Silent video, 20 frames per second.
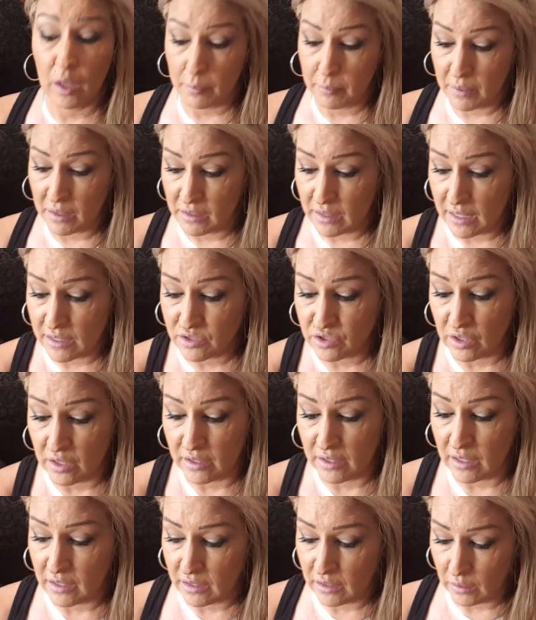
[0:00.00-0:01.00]
my lash line.
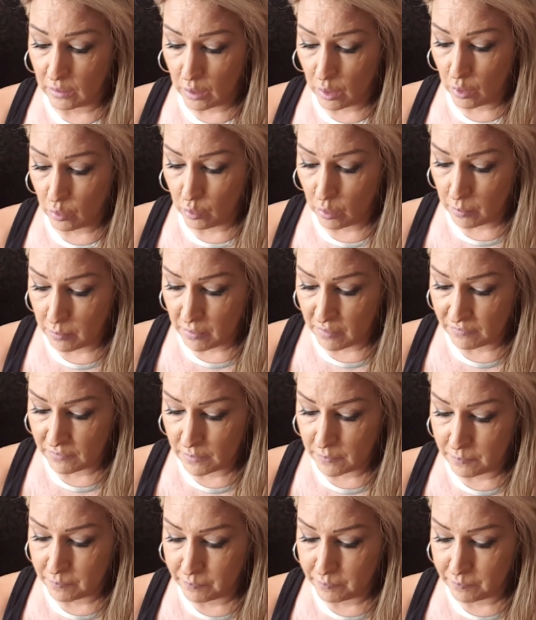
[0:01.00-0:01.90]
I didn't go above it.